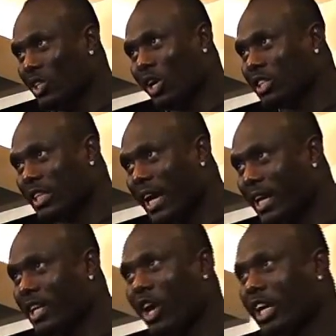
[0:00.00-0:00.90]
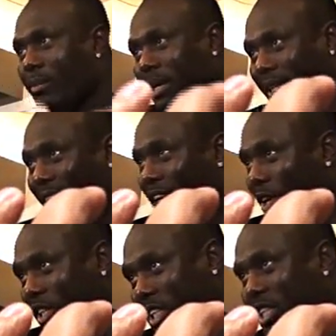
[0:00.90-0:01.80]
He don't say, he don't give me credit,
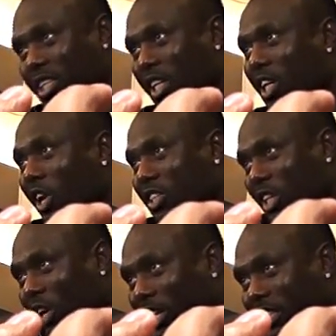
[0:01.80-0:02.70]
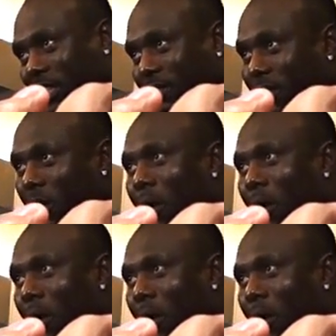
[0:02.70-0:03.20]
nothing. He don't say nothing.